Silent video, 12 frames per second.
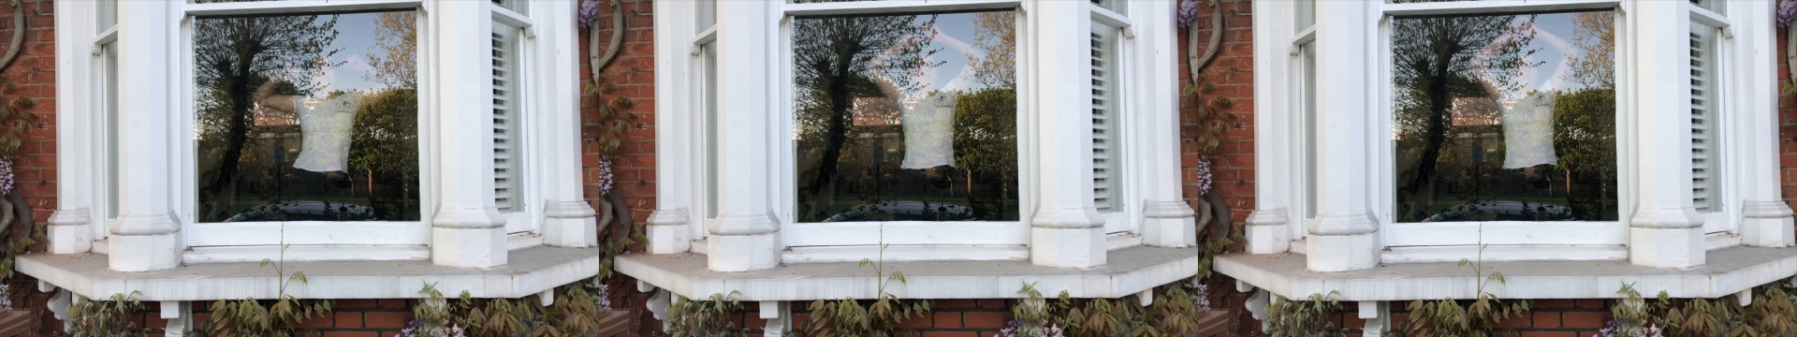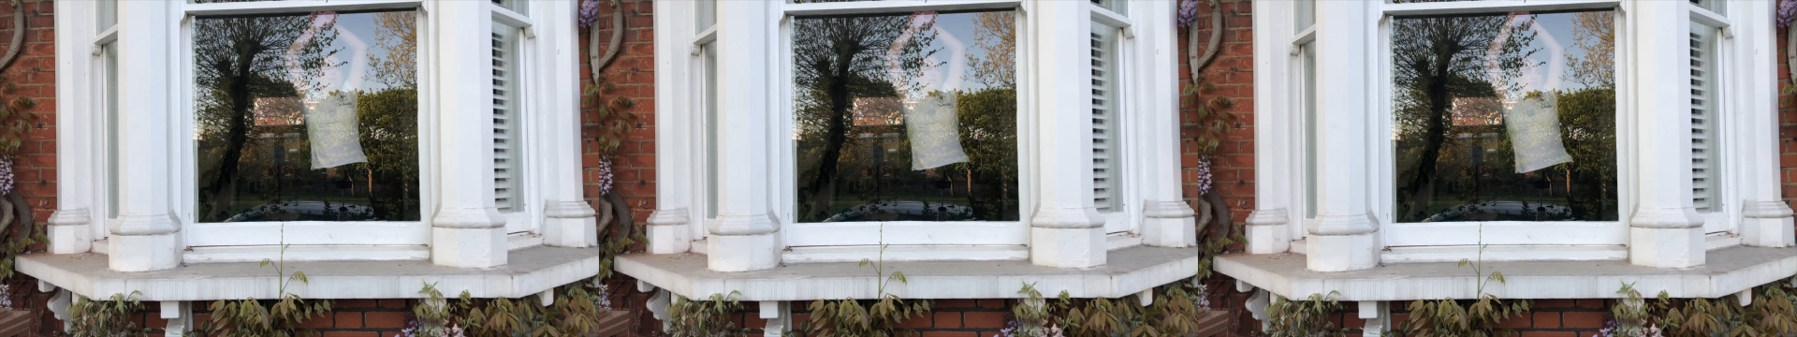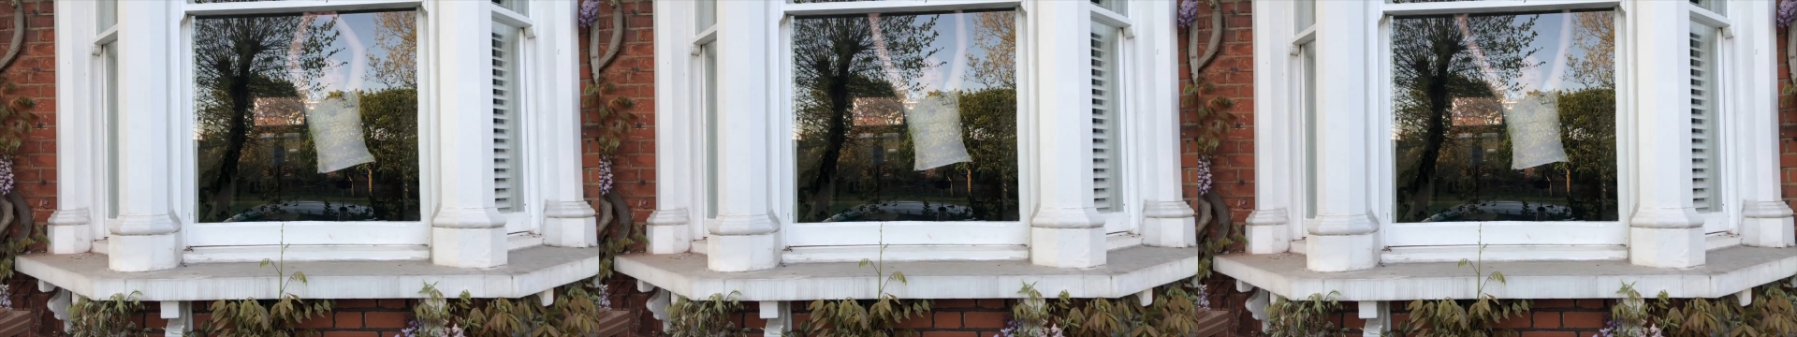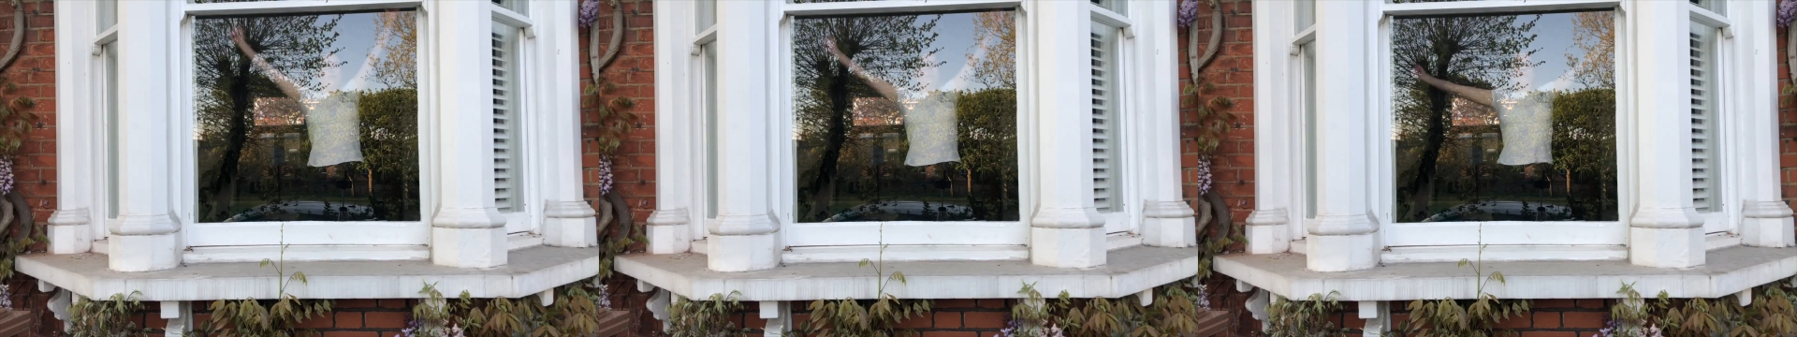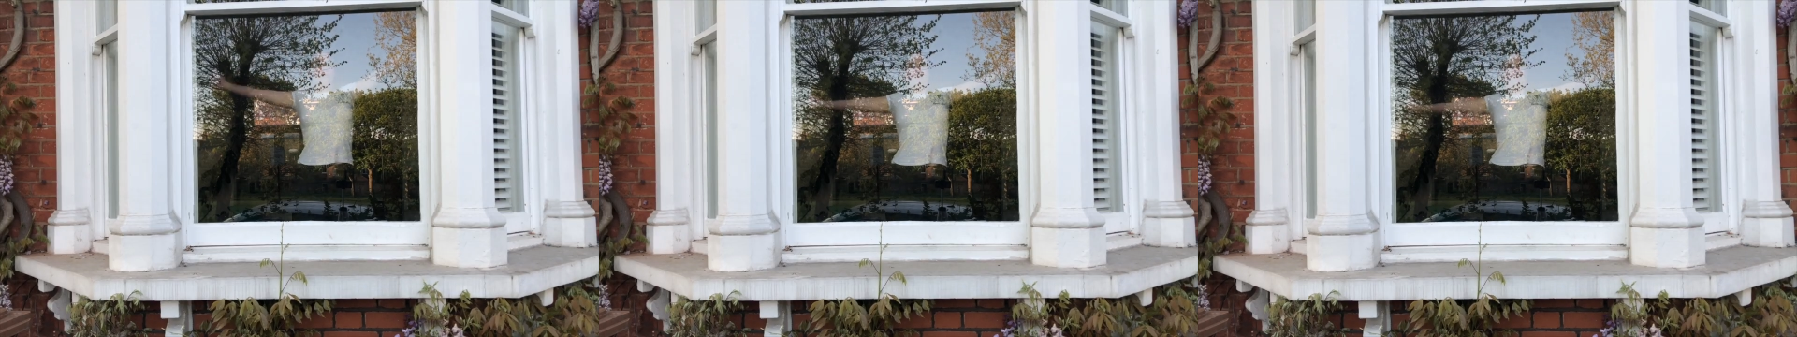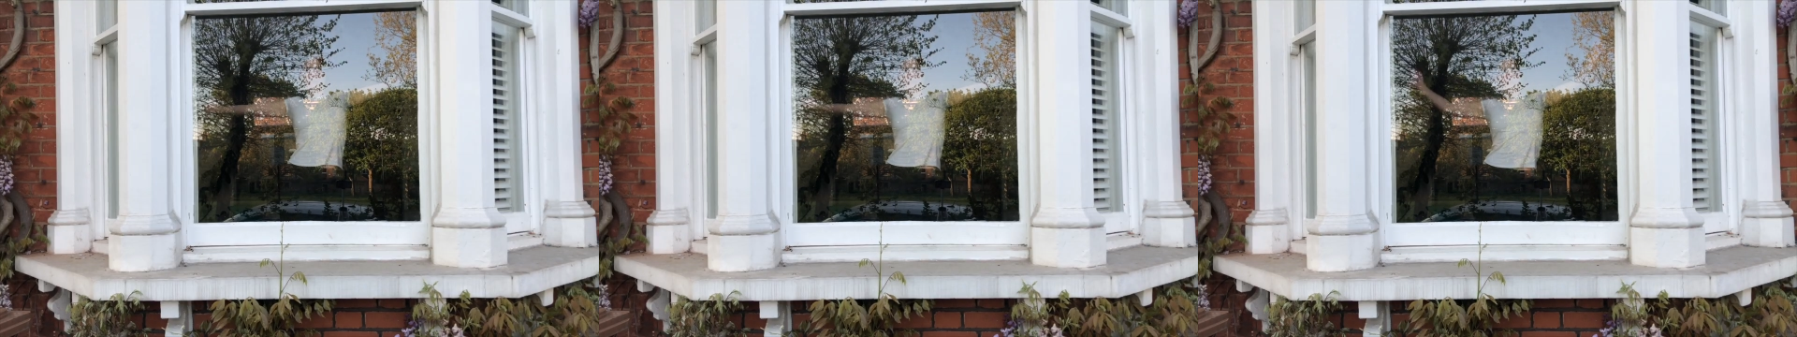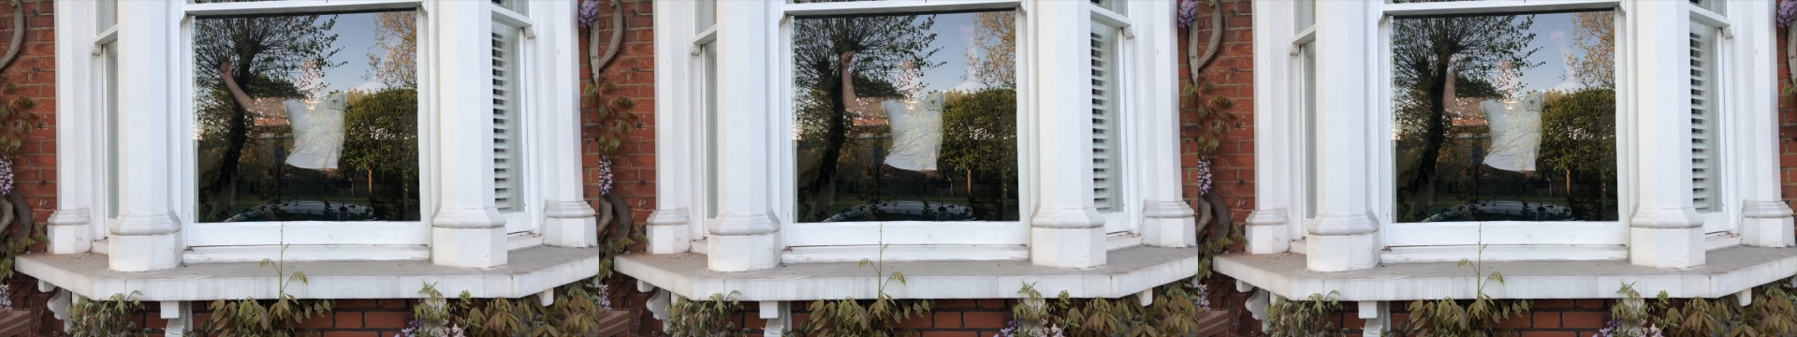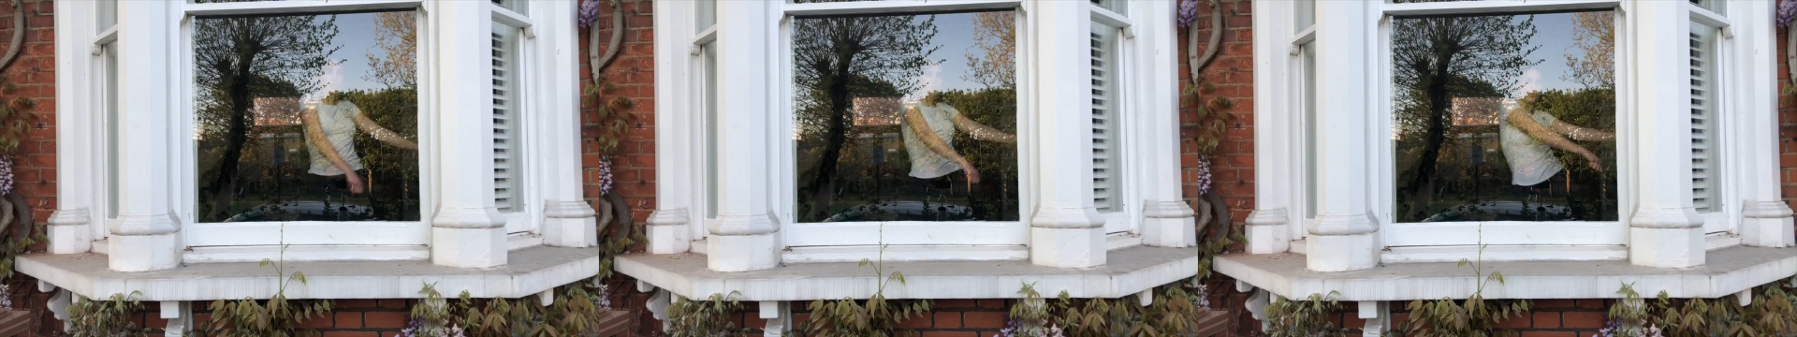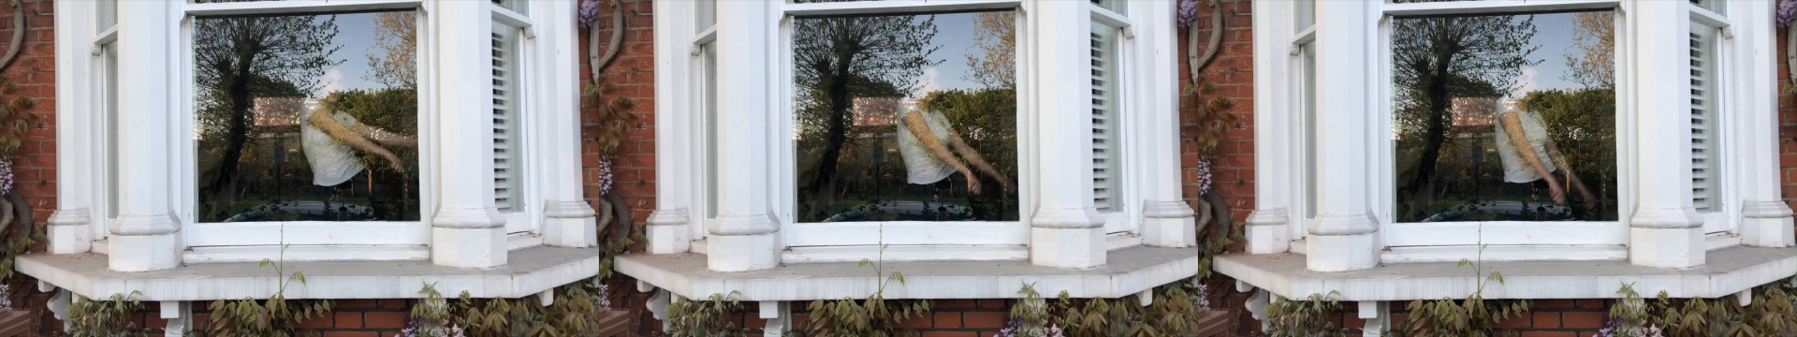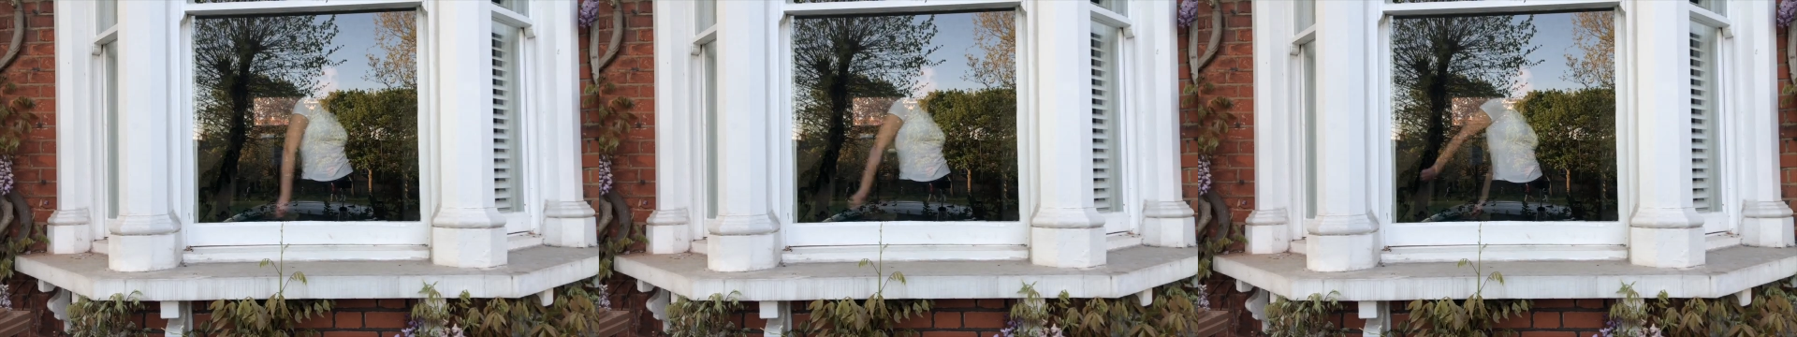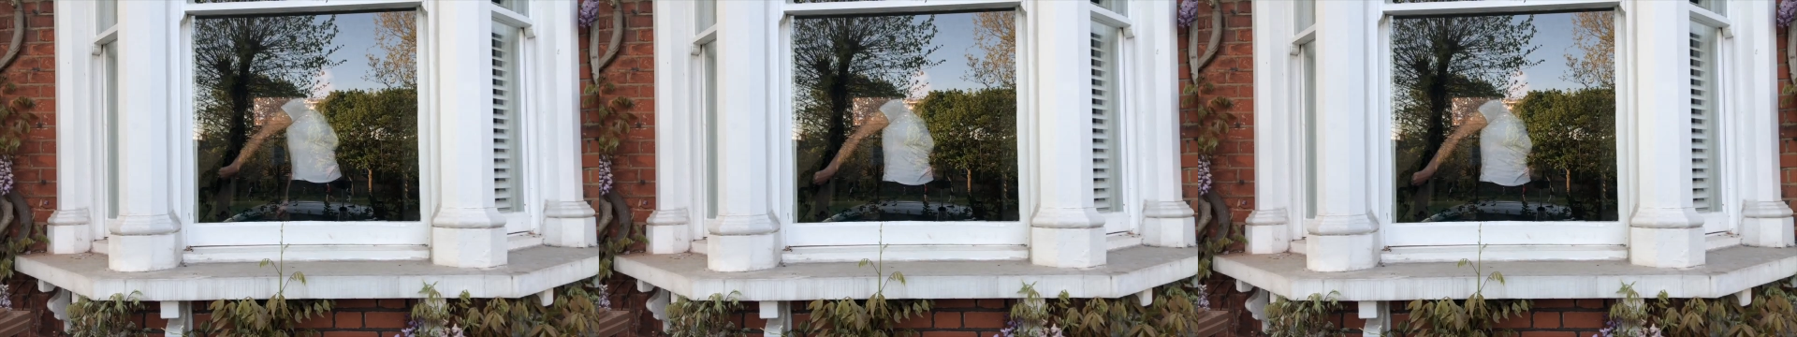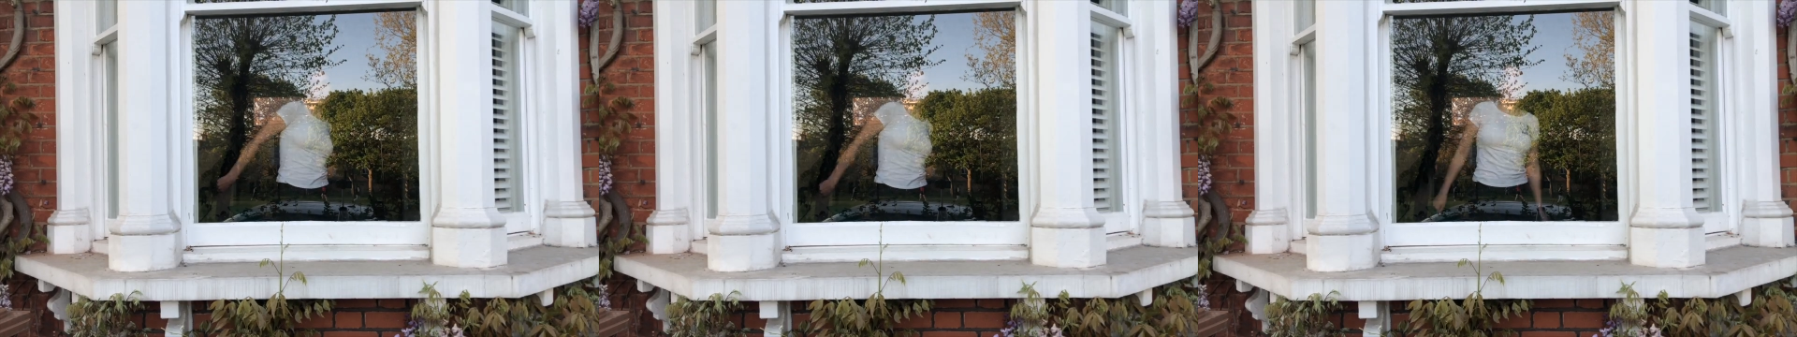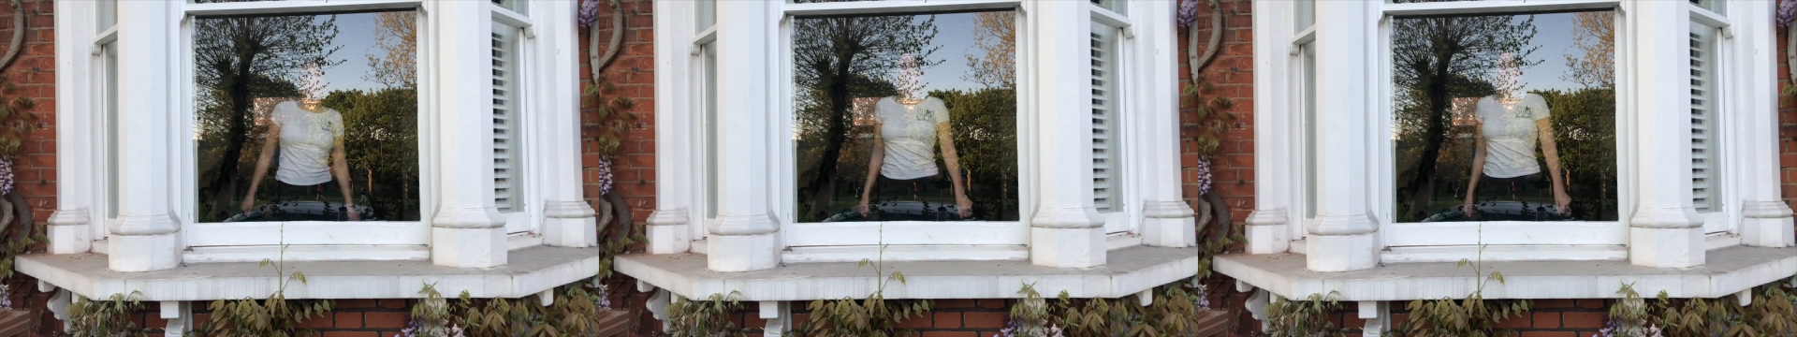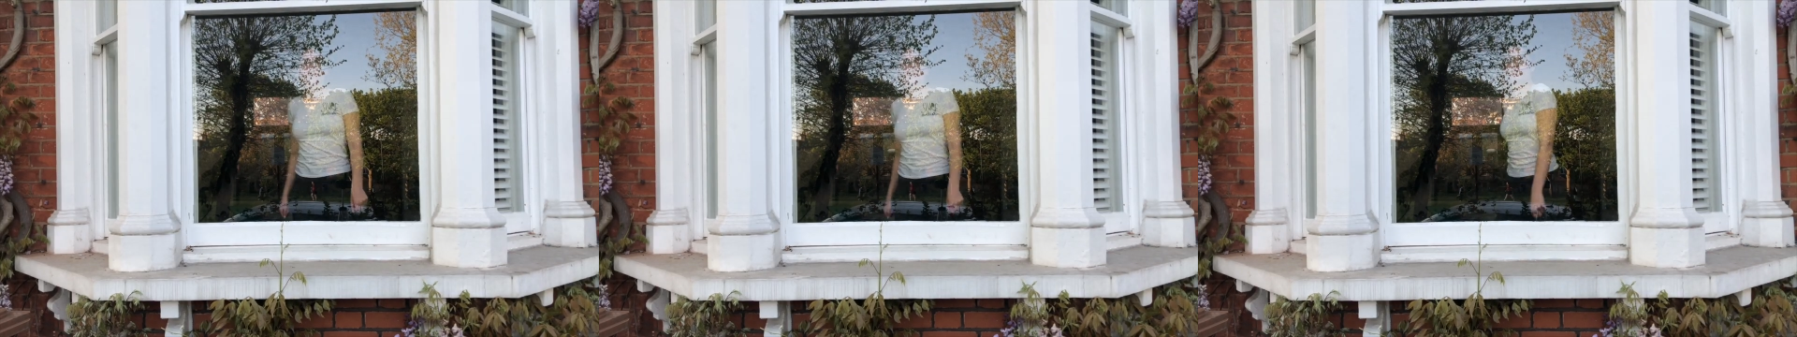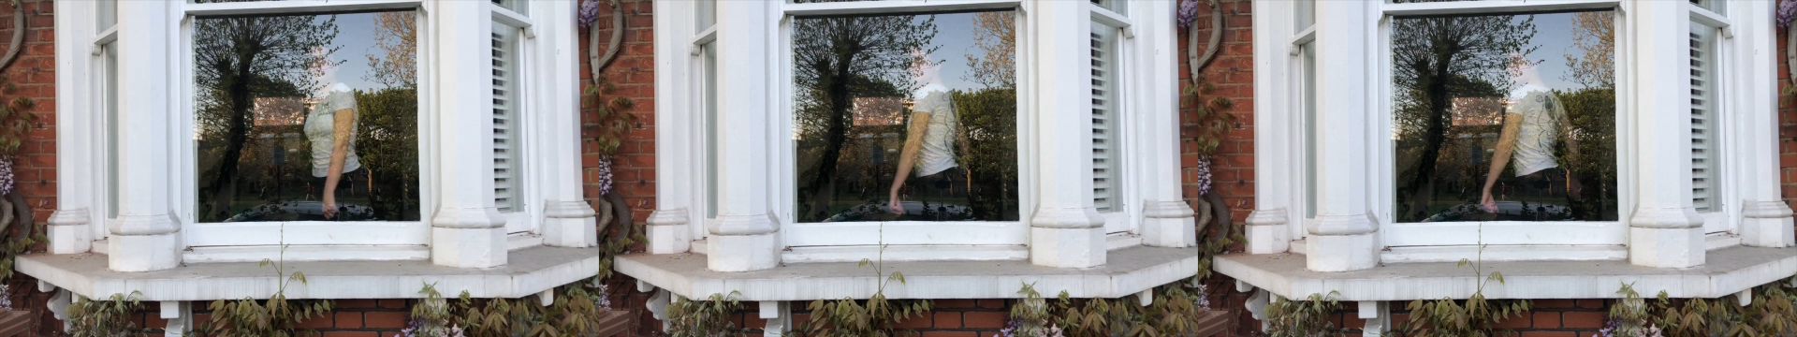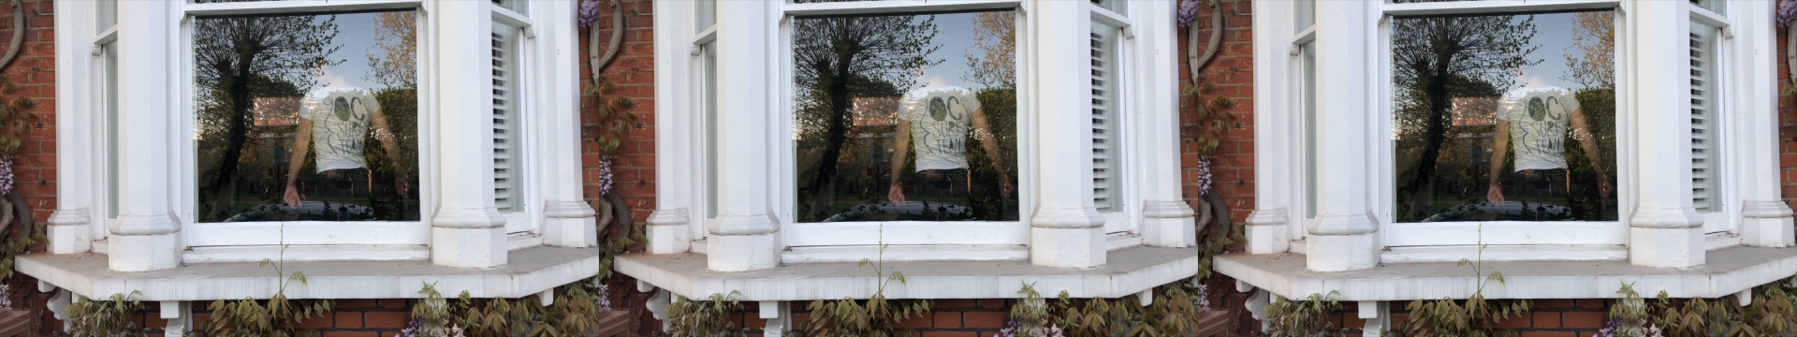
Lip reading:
(no speaker visible)